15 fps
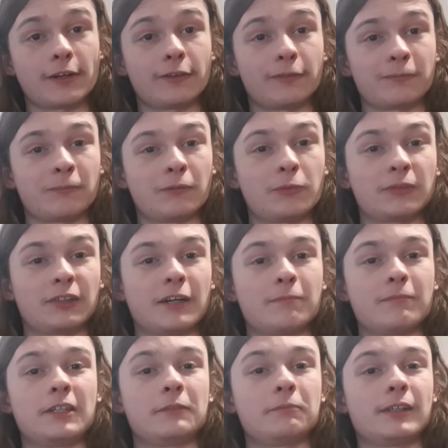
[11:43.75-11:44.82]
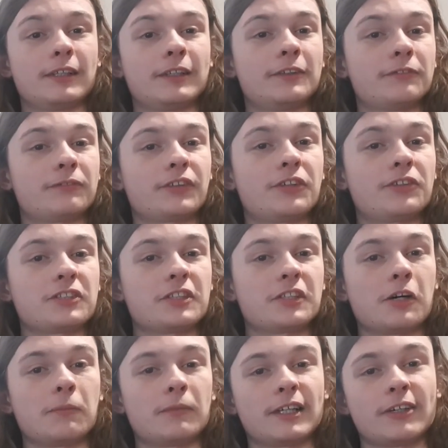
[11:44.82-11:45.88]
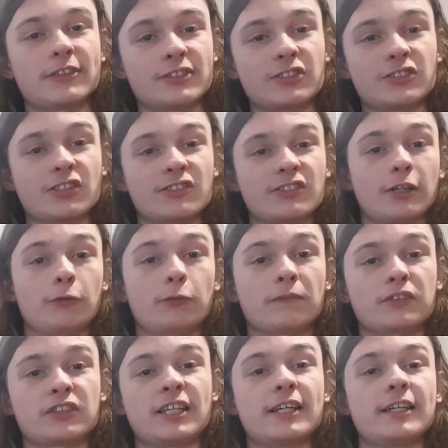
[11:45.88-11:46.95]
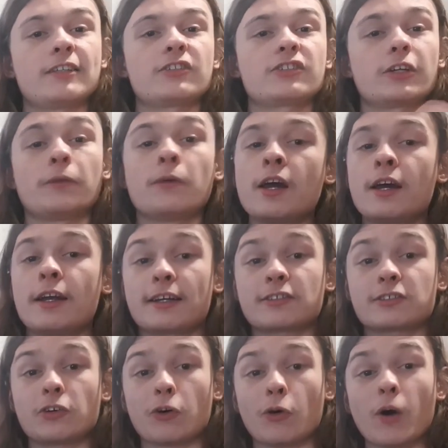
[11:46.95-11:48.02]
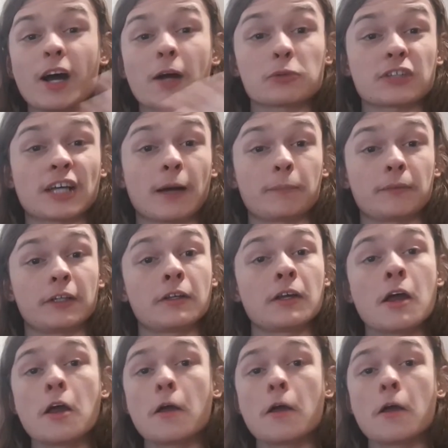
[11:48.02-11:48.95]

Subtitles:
At the moment I'm in my university accommodation, as you can tell from the tea, so that's not quite what's happening.